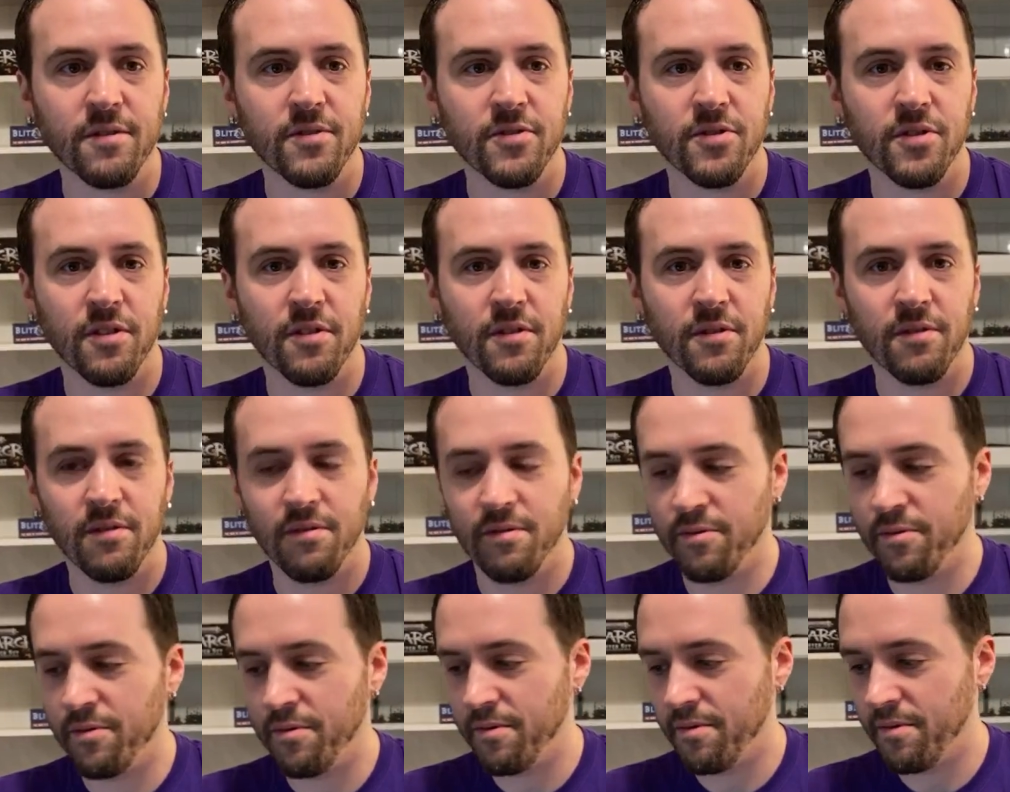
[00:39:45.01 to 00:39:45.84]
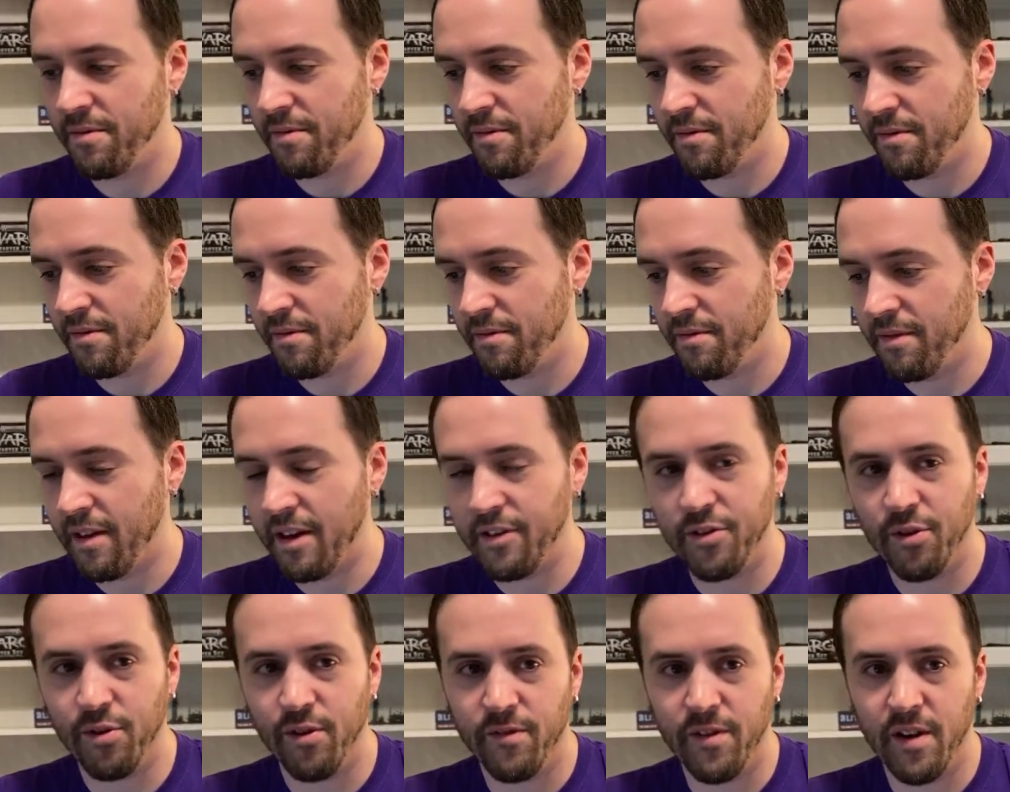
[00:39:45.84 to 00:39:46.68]
So I
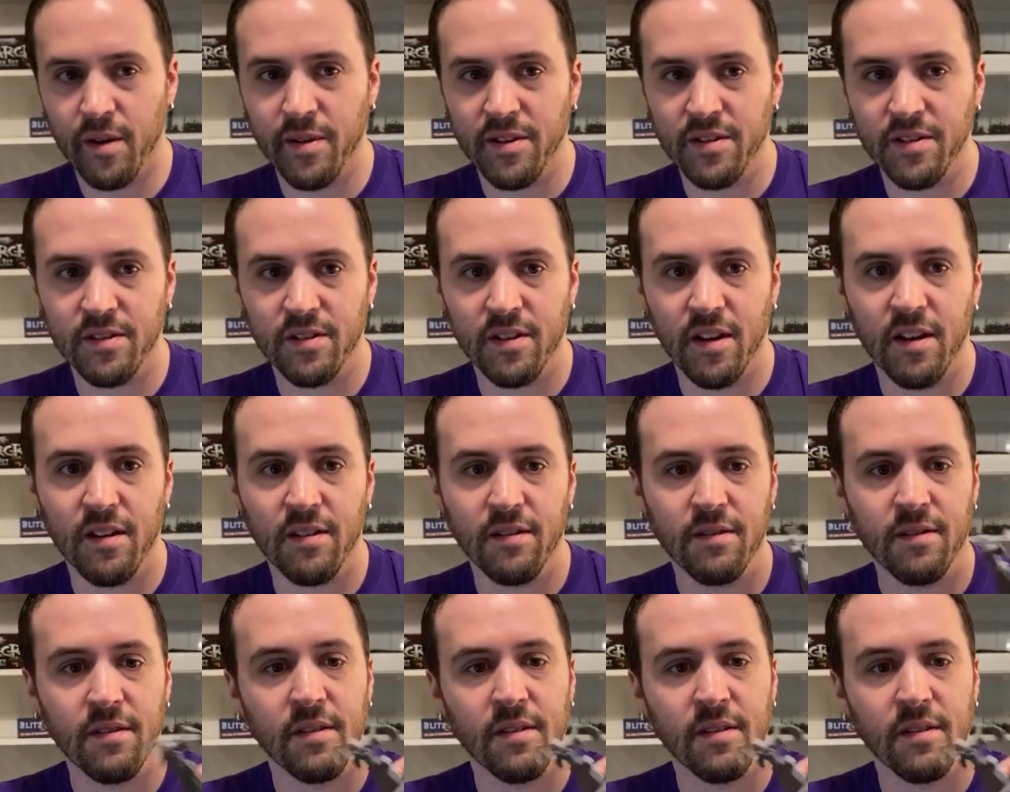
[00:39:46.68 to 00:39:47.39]
totally forgot about this guy.